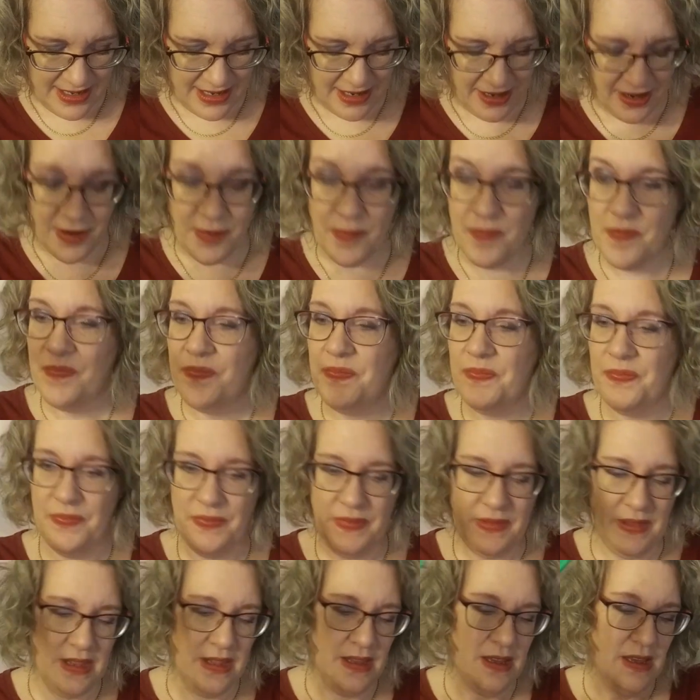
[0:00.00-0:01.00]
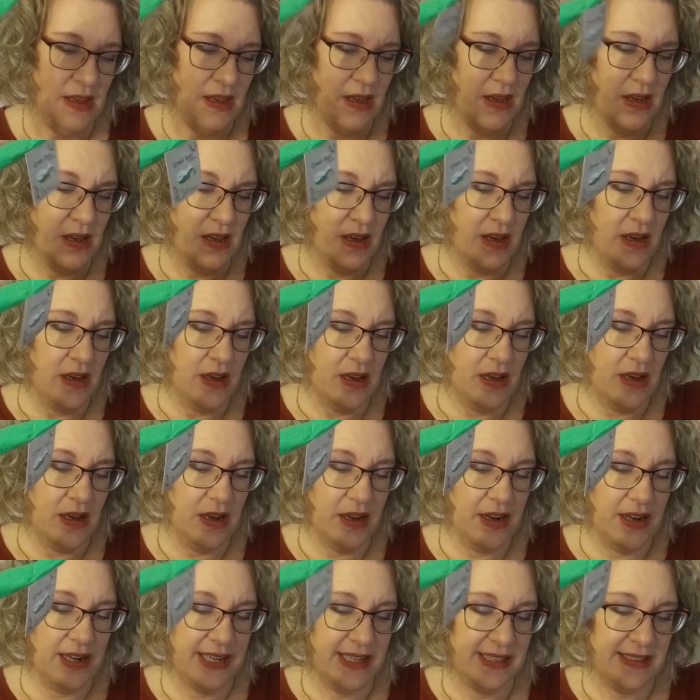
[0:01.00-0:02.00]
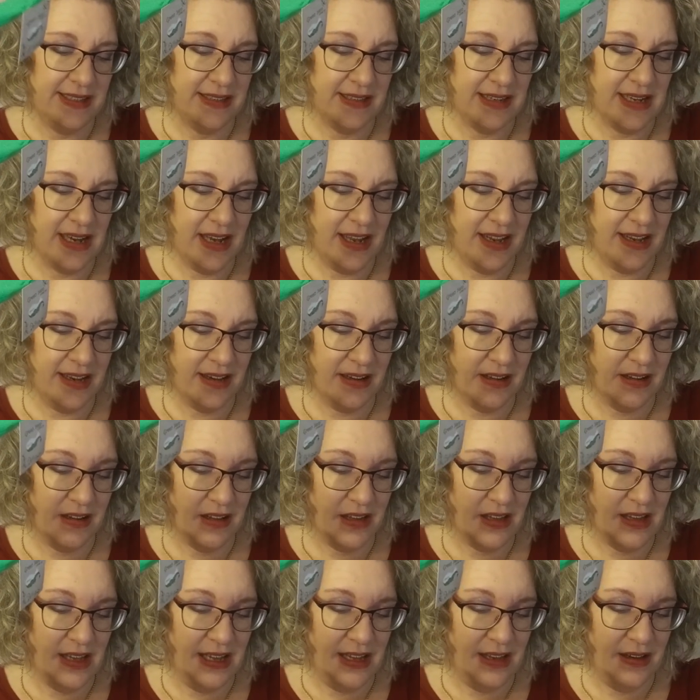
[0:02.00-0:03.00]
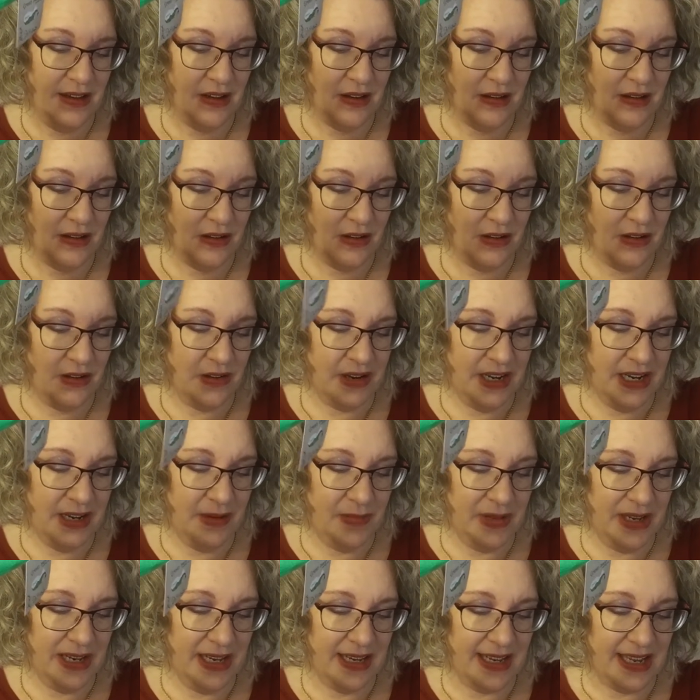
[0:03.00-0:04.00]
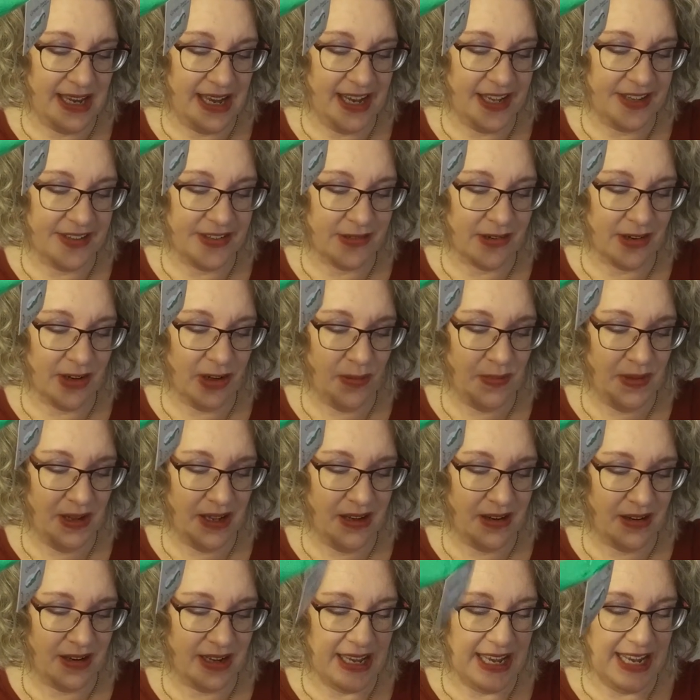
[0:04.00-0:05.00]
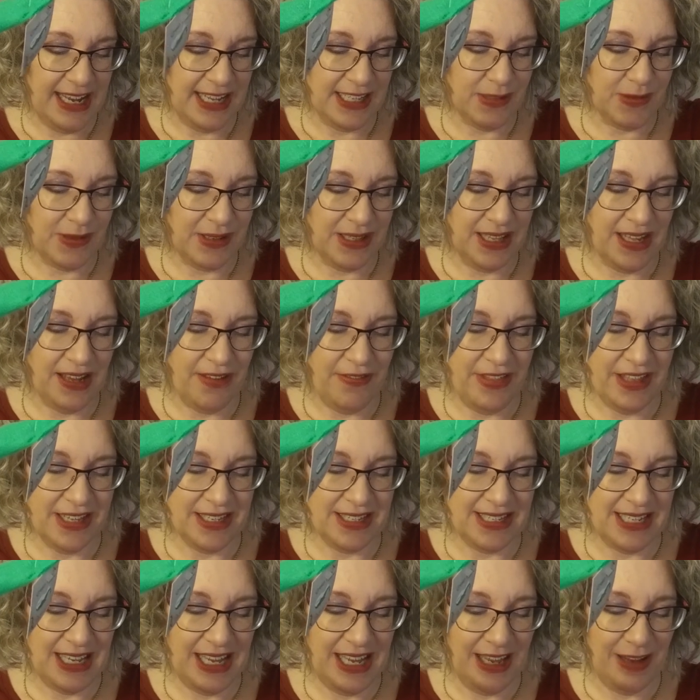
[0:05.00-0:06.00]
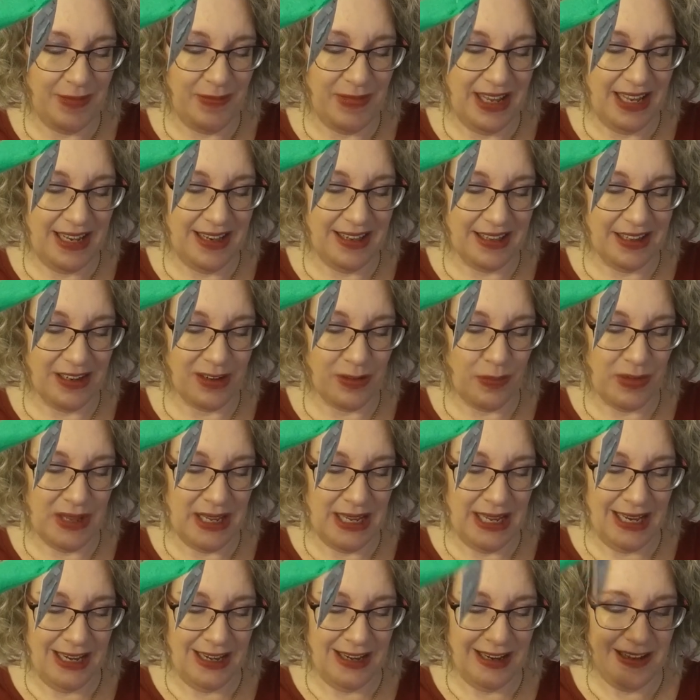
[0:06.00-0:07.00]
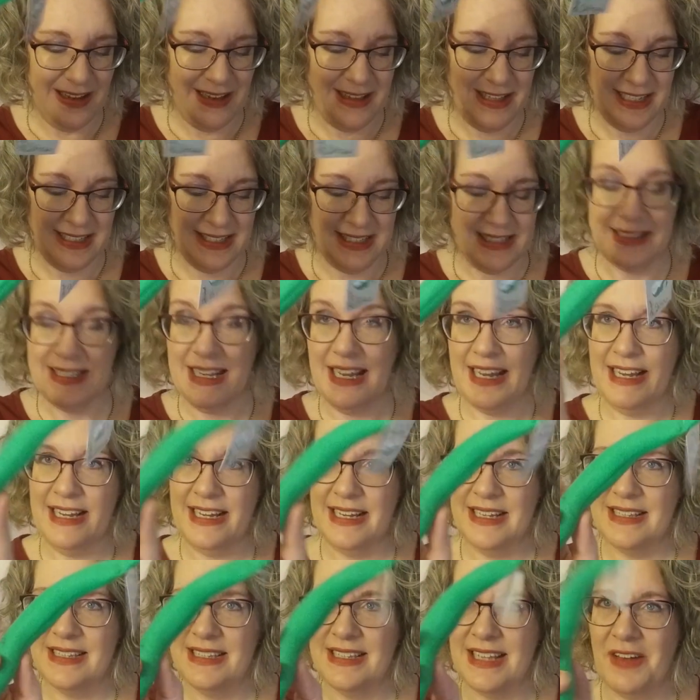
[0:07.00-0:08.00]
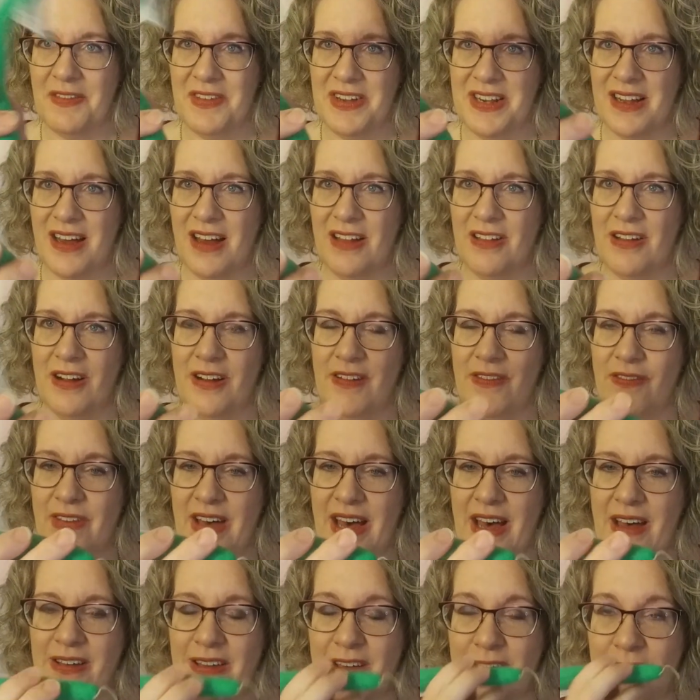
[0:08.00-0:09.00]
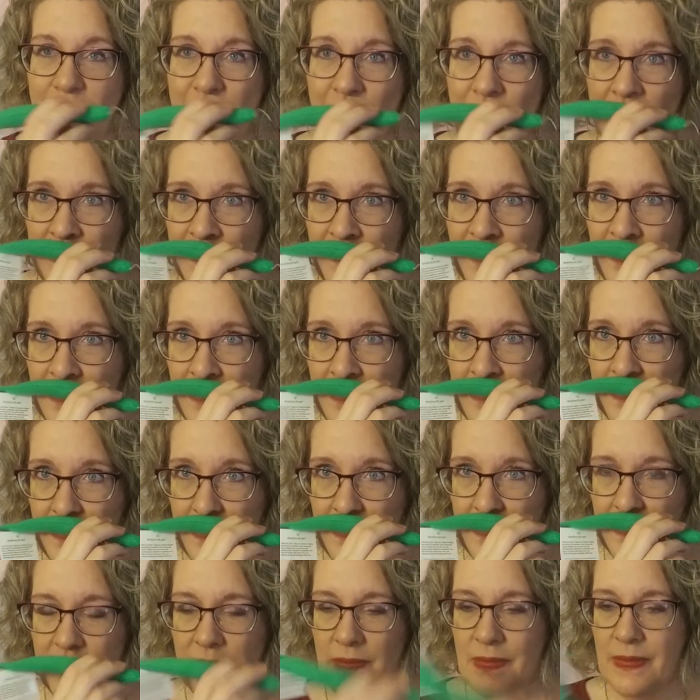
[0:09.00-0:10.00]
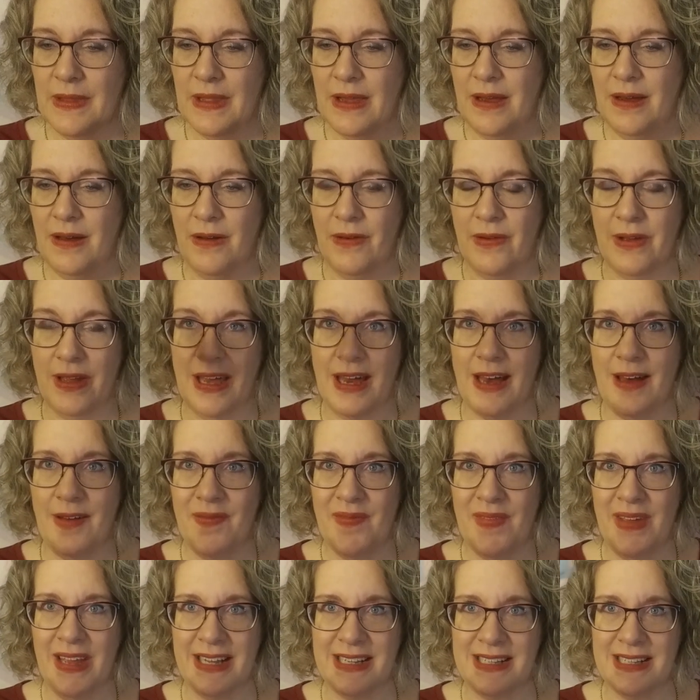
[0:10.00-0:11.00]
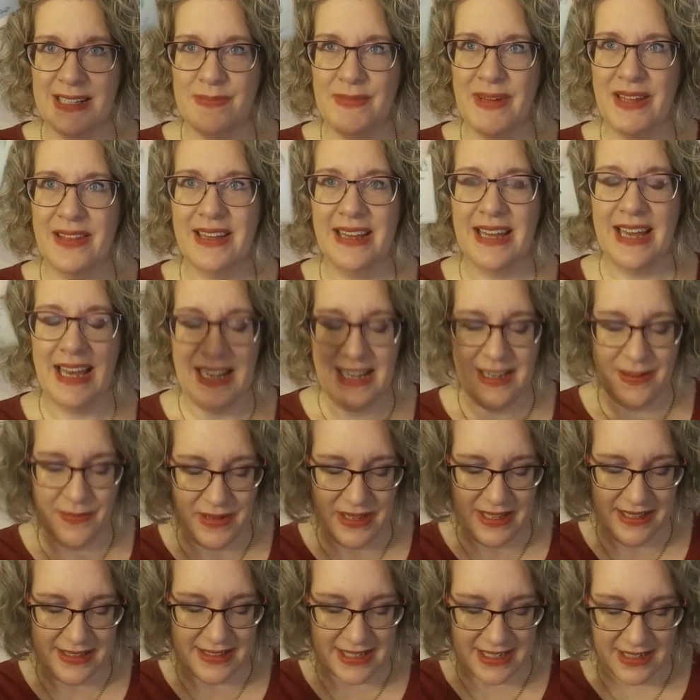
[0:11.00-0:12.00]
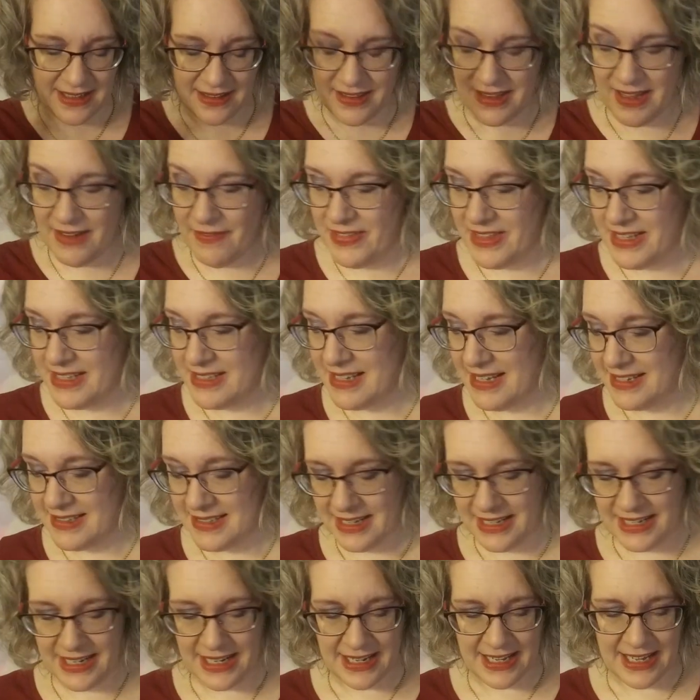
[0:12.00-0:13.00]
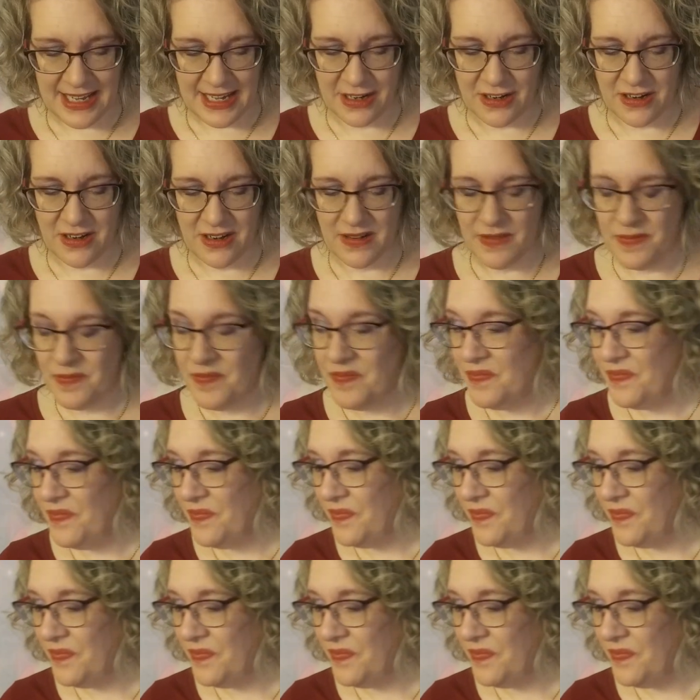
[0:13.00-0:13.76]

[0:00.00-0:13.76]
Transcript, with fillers: there. There, it's not a green bean casserole, but your cats will love this handmade little bean. And this is a $7 value. Oh yeah, I can smell the catnip. He's gonna love this as like a kicker.